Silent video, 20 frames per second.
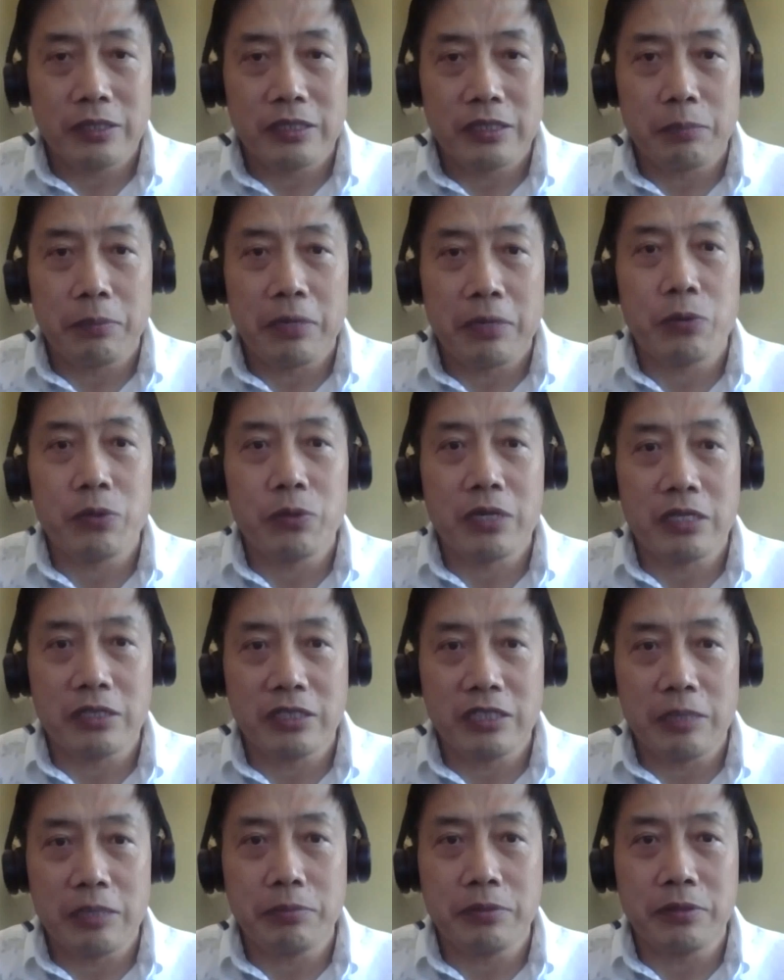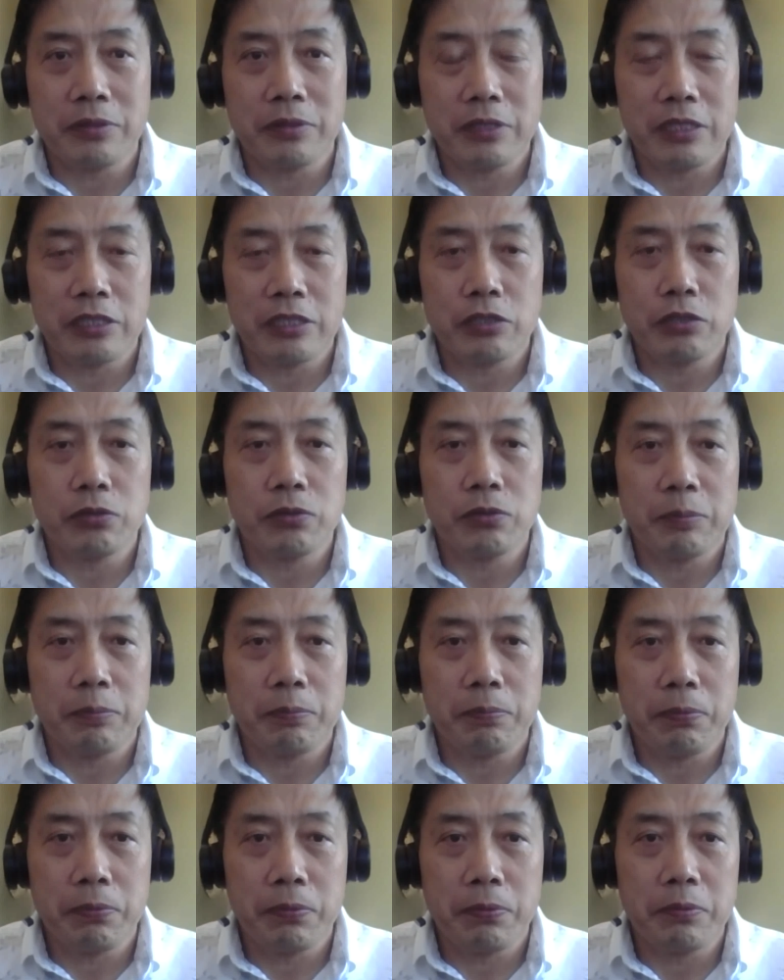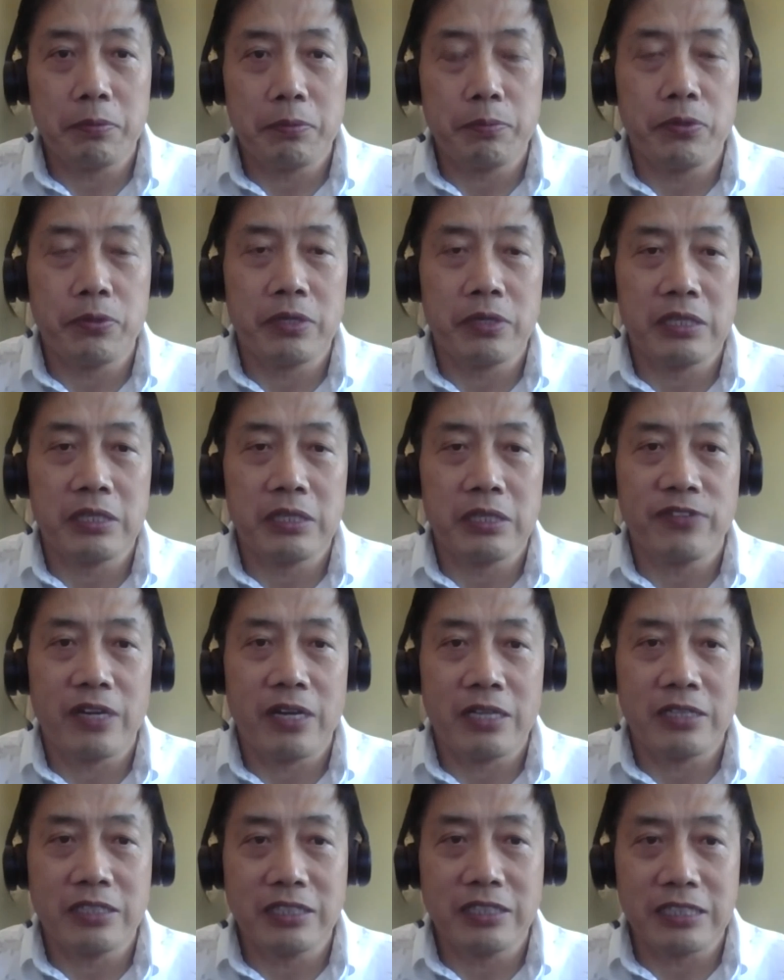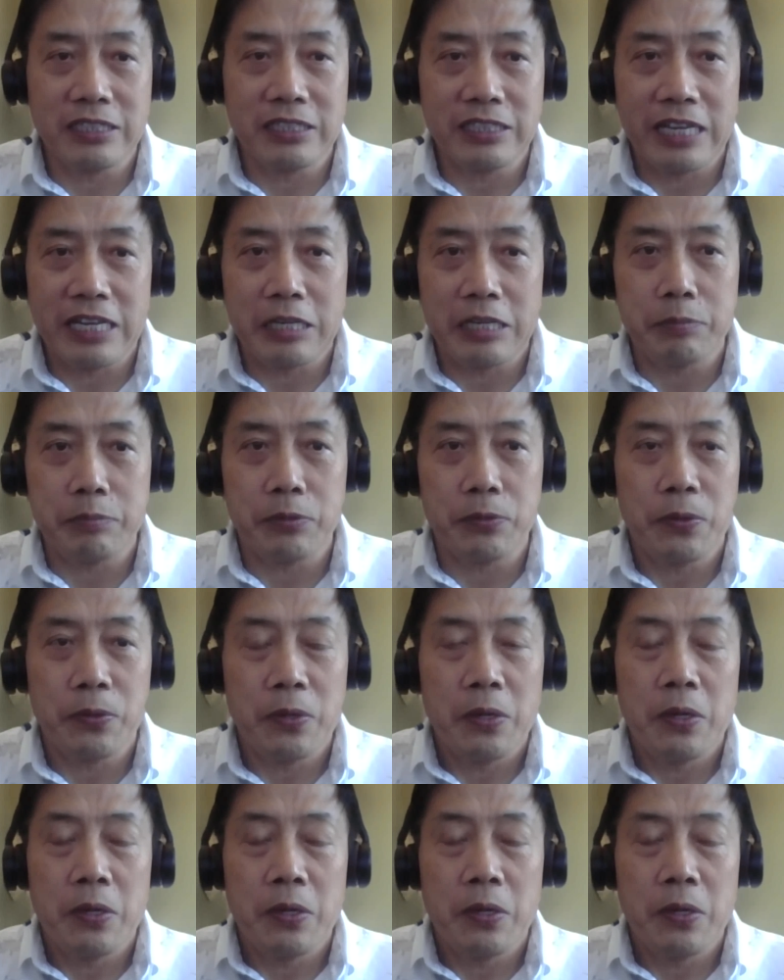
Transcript: The power consumption is to a point of unsustainable.